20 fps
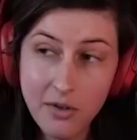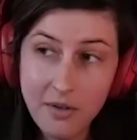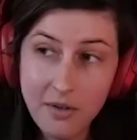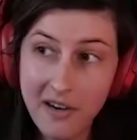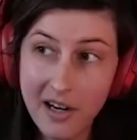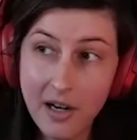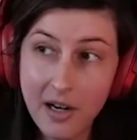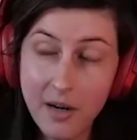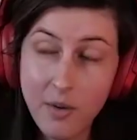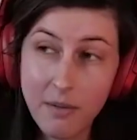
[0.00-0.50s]
could
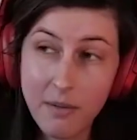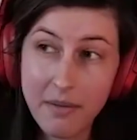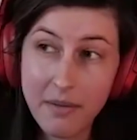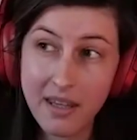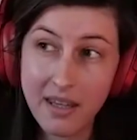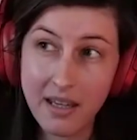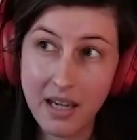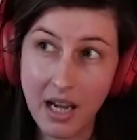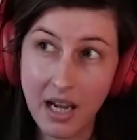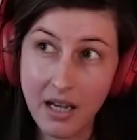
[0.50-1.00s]
very well be
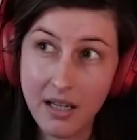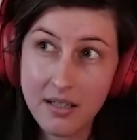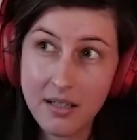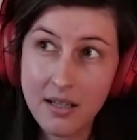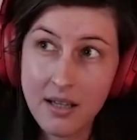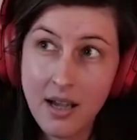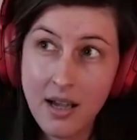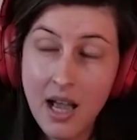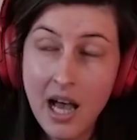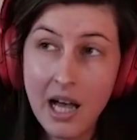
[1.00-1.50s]
the
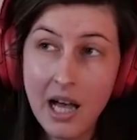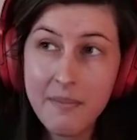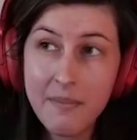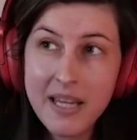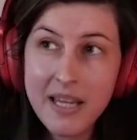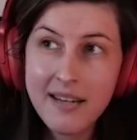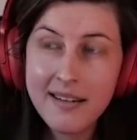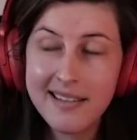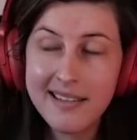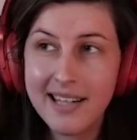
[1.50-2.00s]
case. I
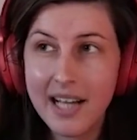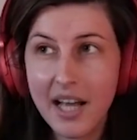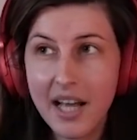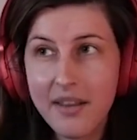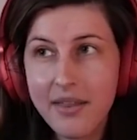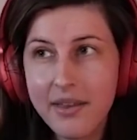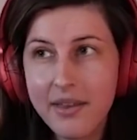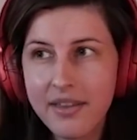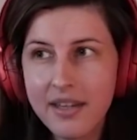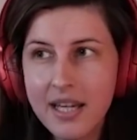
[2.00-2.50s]
mean,
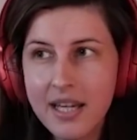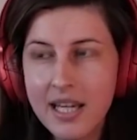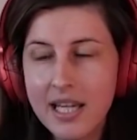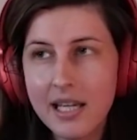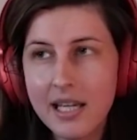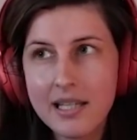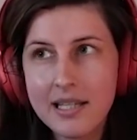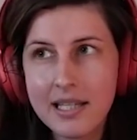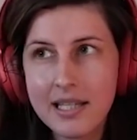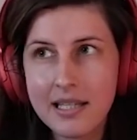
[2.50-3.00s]
the thing
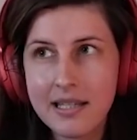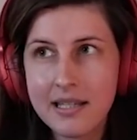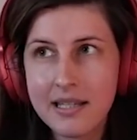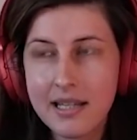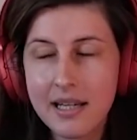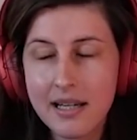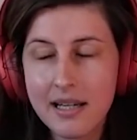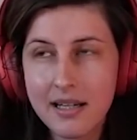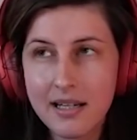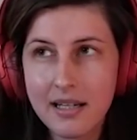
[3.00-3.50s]
is is
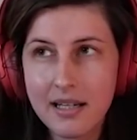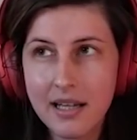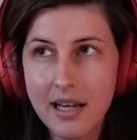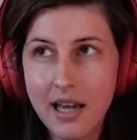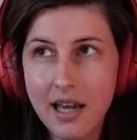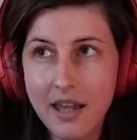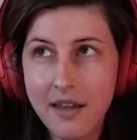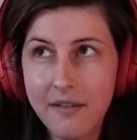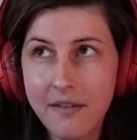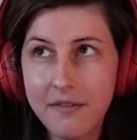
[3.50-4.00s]

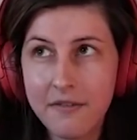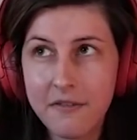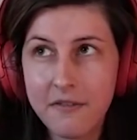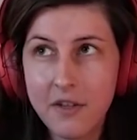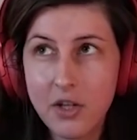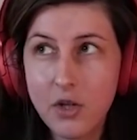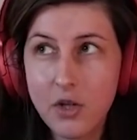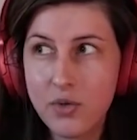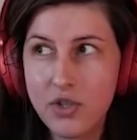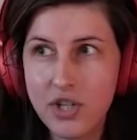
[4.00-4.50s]
if
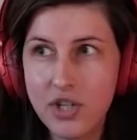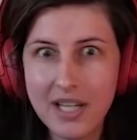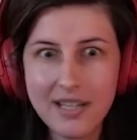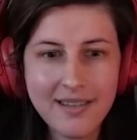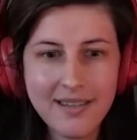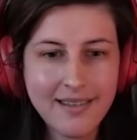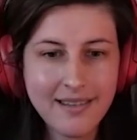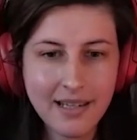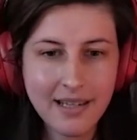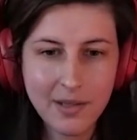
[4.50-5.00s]
you
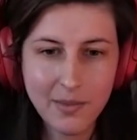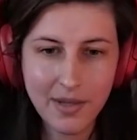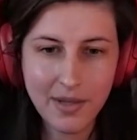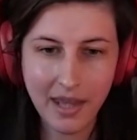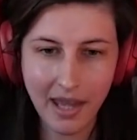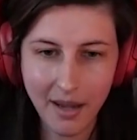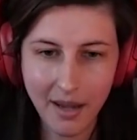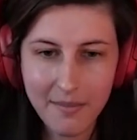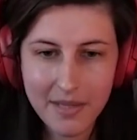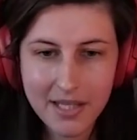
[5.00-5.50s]
just stick with
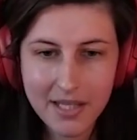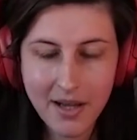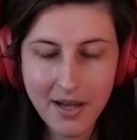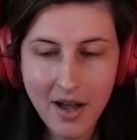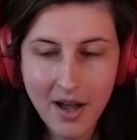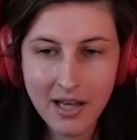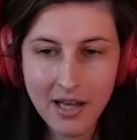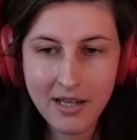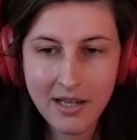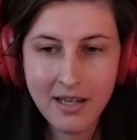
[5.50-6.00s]

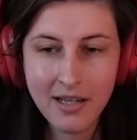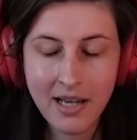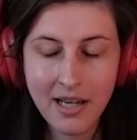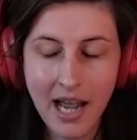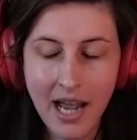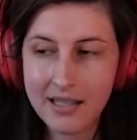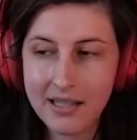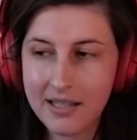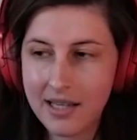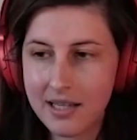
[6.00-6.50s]
Amazon,
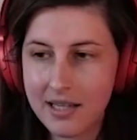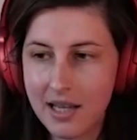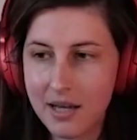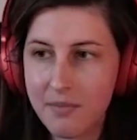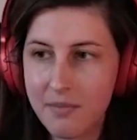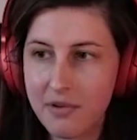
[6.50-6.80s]
as I said